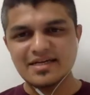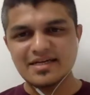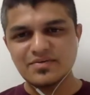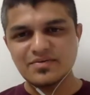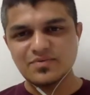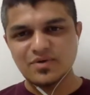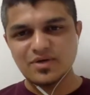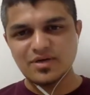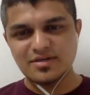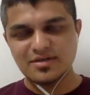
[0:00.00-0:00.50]

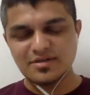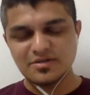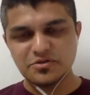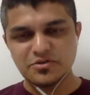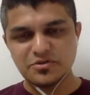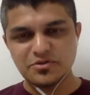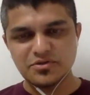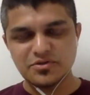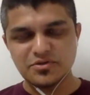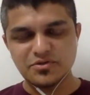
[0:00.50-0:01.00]
what do
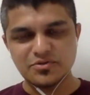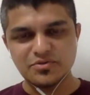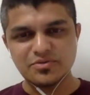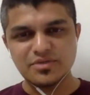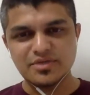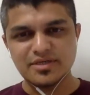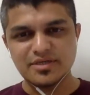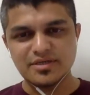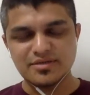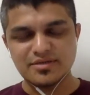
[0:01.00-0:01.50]
you do
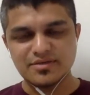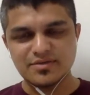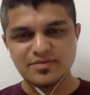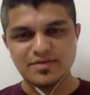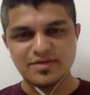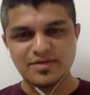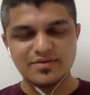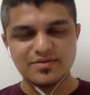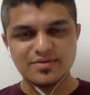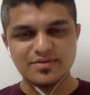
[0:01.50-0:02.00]
there? So
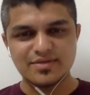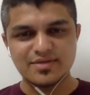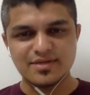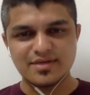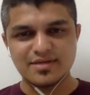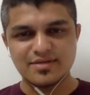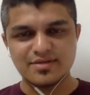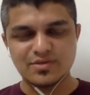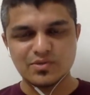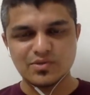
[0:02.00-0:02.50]
when you
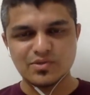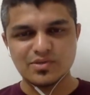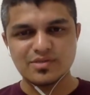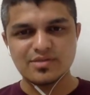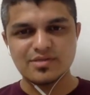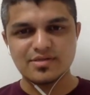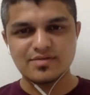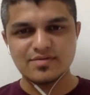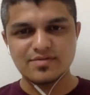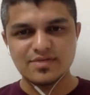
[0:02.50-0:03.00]
said social
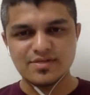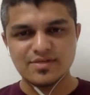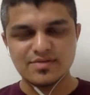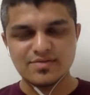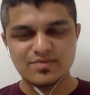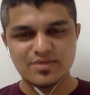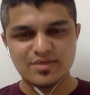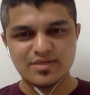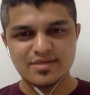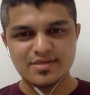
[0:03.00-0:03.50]
service,
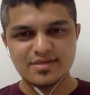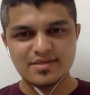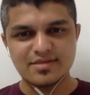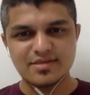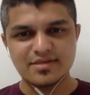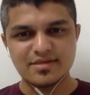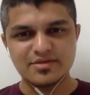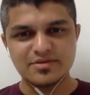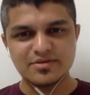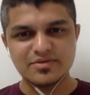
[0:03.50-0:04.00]
what is it
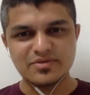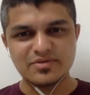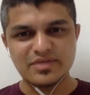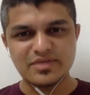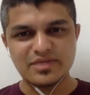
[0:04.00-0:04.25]
that you do there?